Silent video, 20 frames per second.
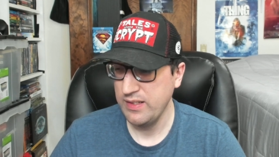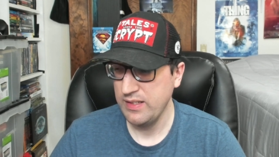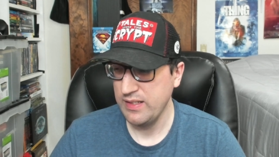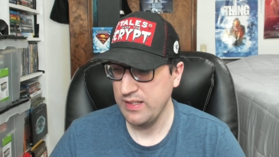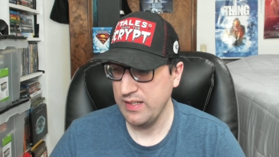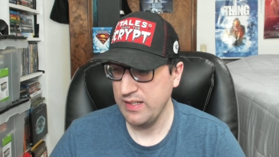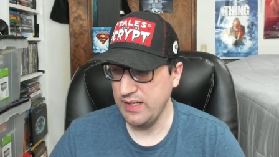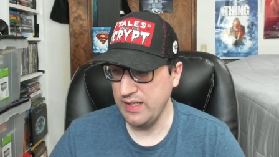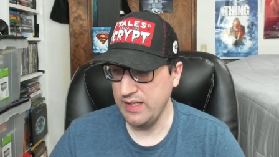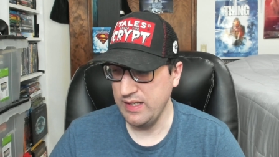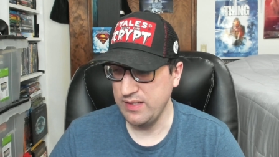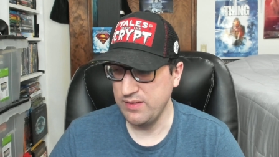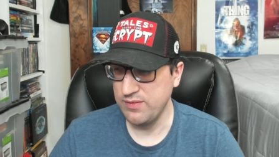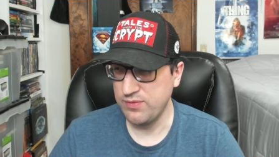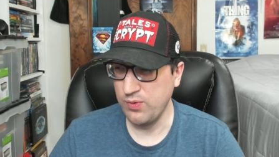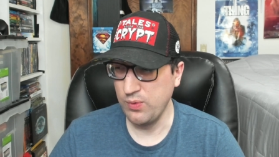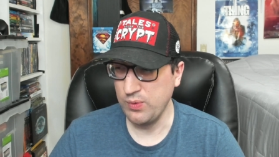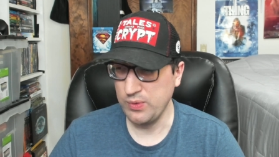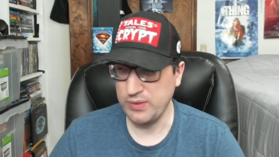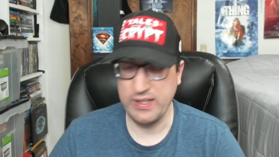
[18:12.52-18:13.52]
in
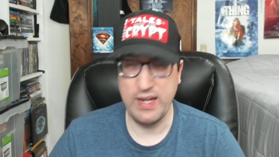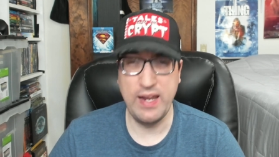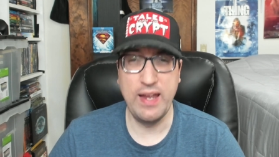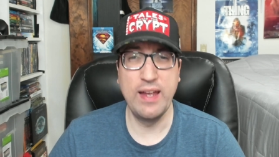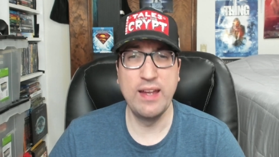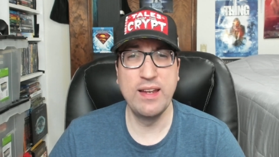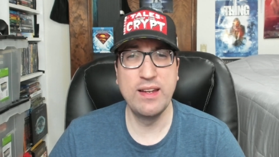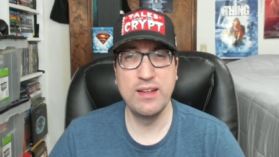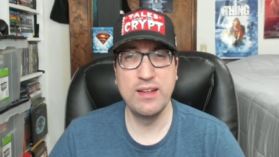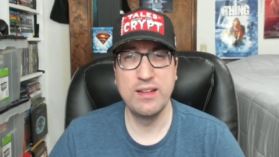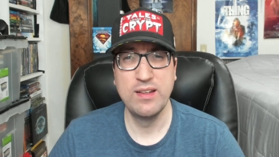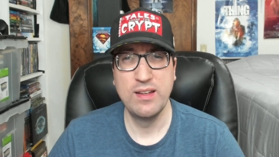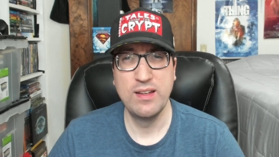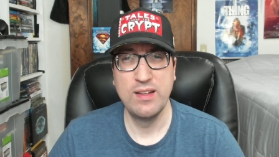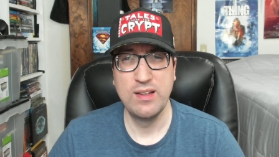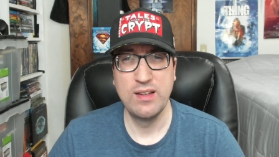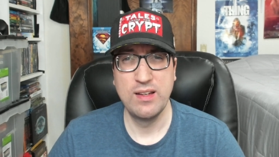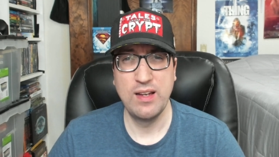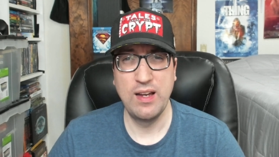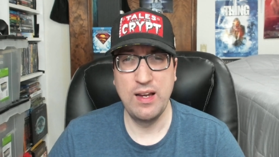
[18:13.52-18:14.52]
4K.
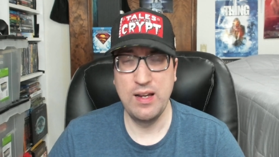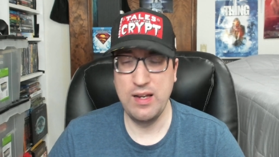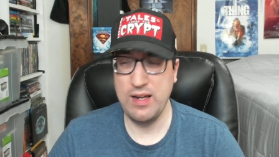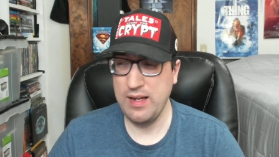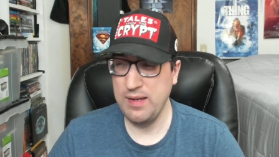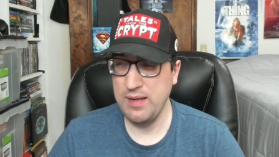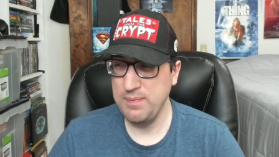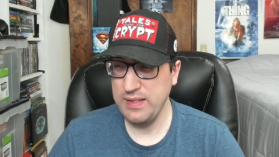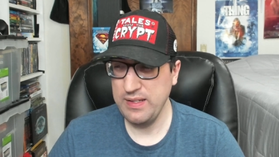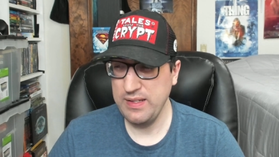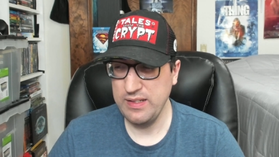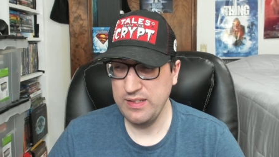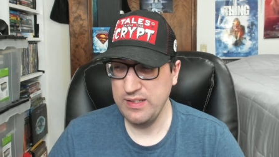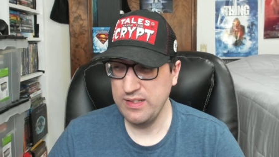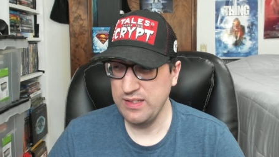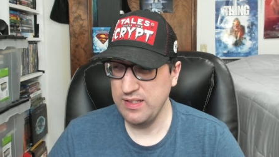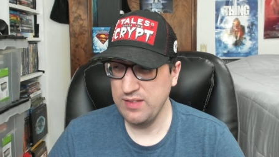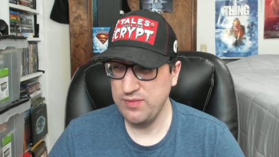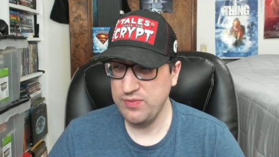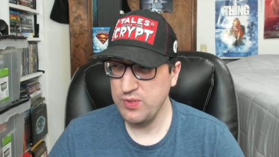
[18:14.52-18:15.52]
I mean,
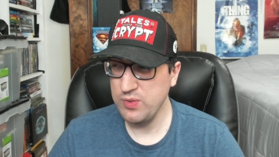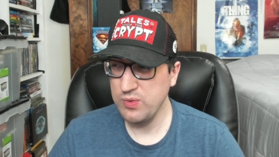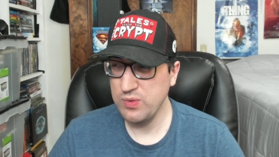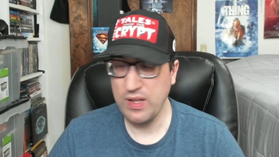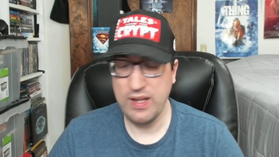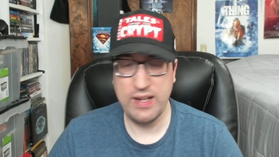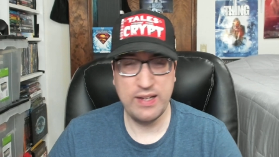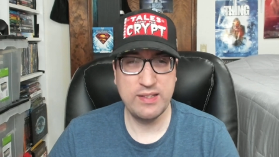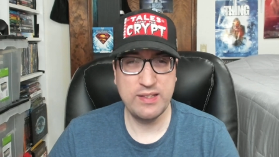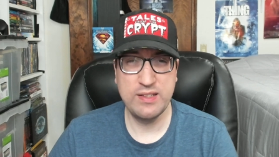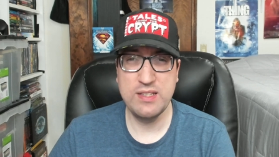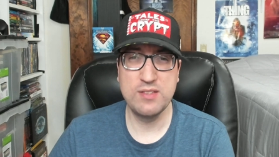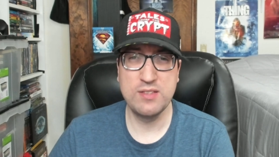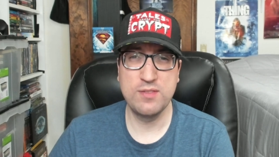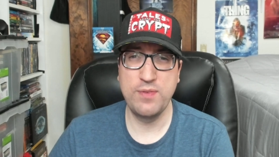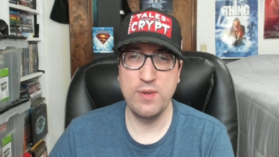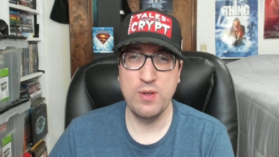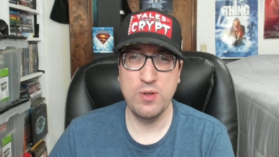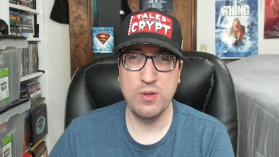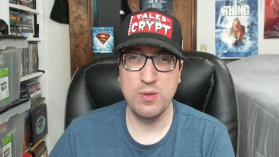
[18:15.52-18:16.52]
if you like these
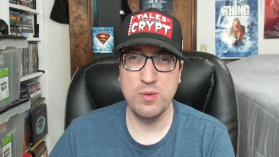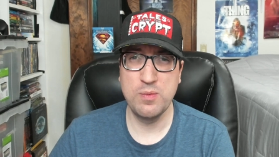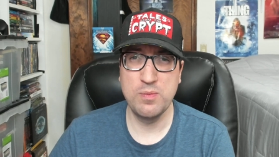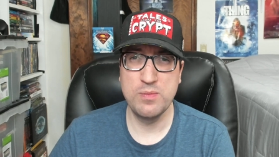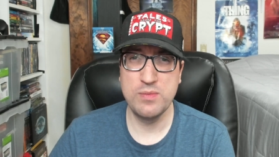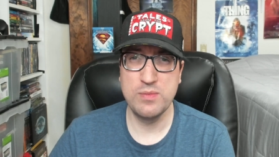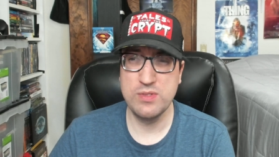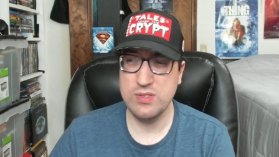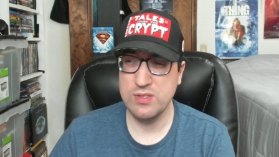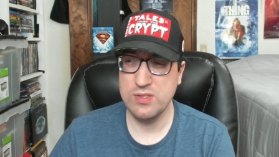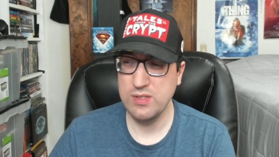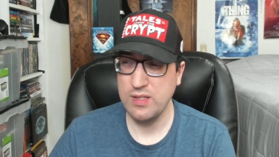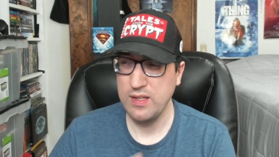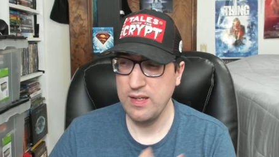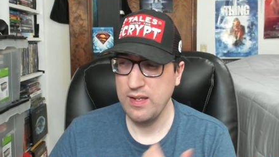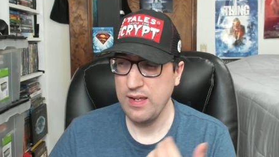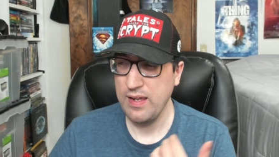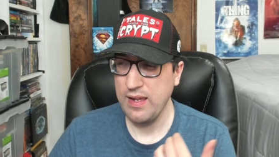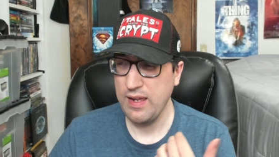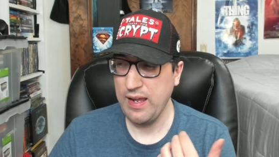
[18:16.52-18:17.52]
films
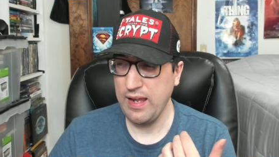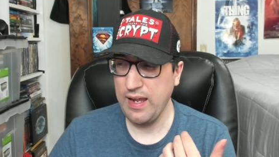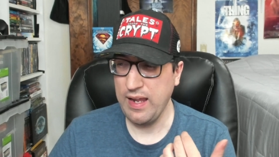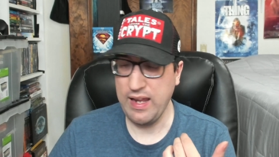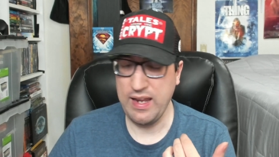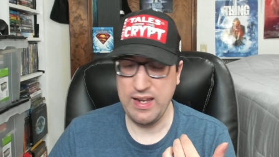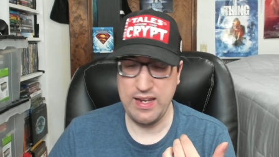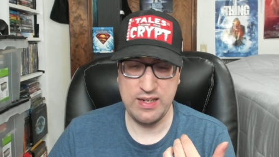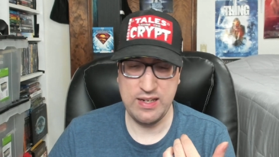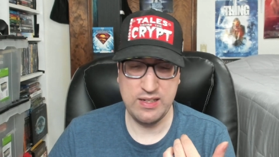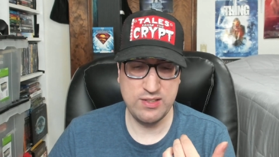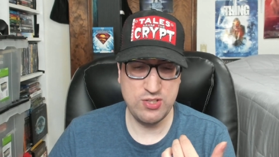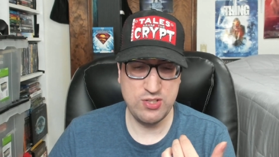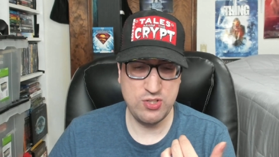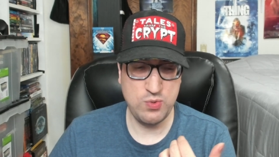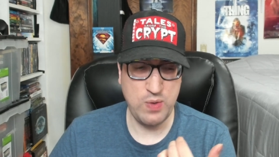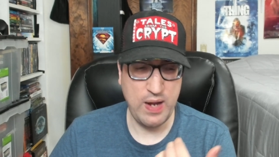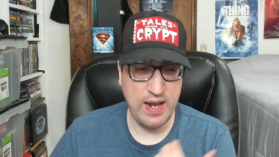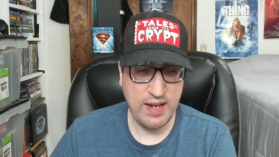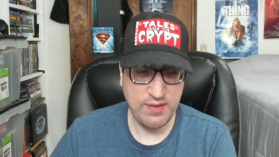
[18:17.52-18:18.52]
and
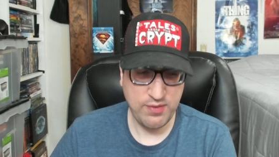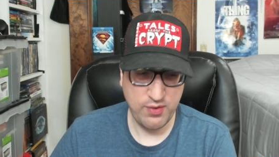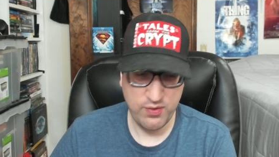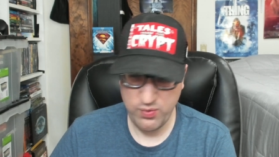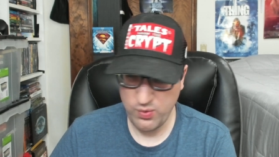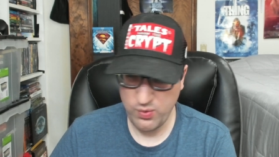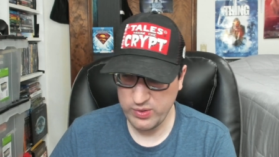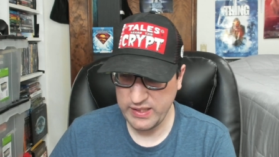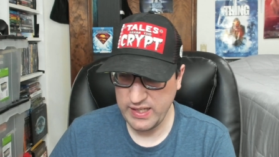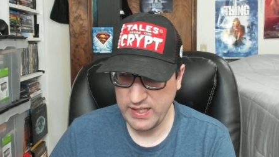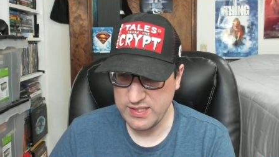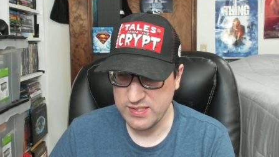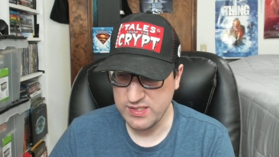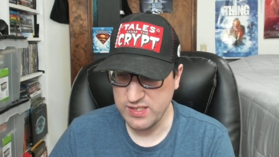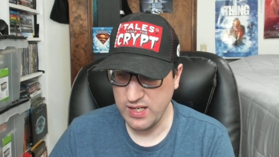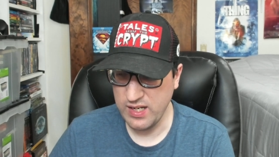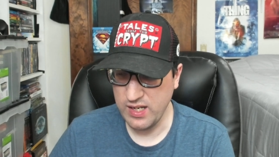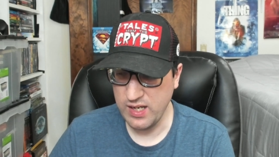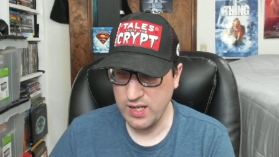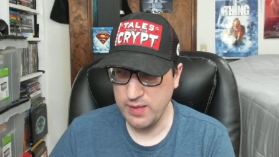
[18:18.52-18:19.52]
you have a 4K
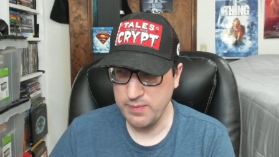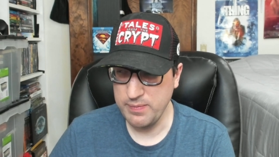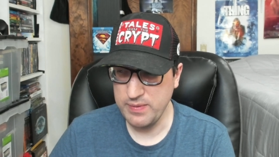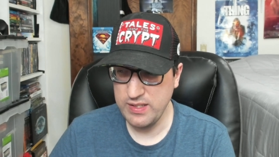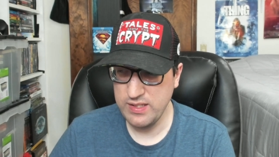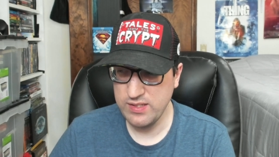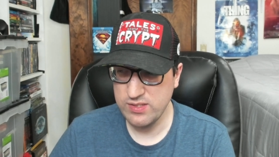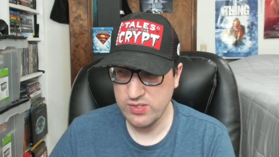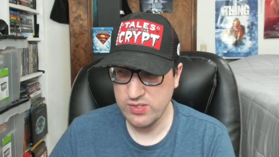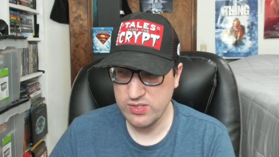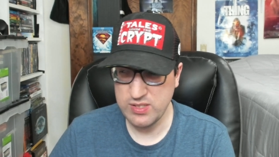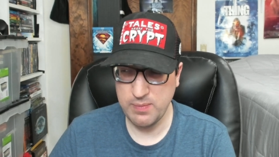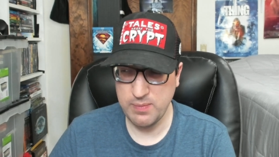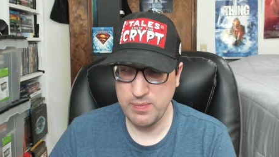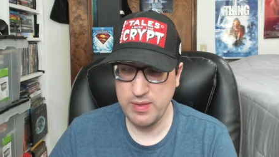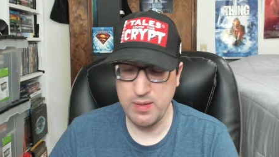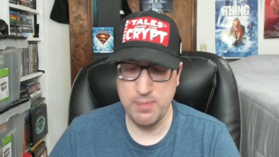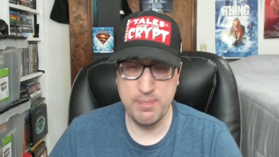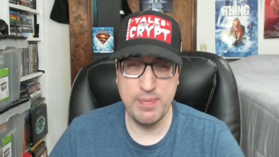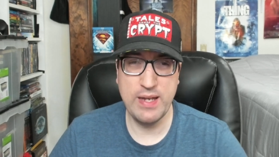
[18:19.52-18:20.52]
setup, these are some
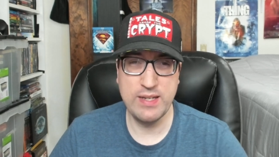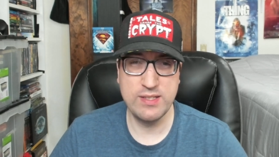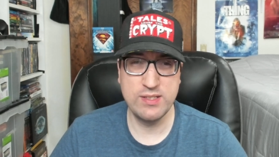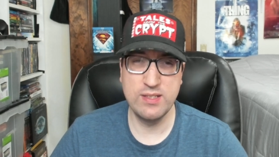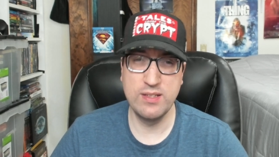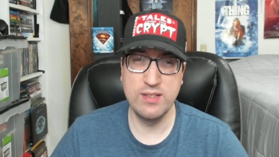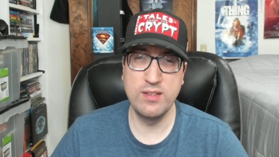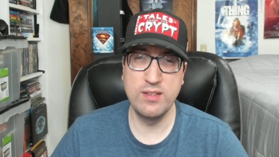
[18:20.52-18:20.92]
of the best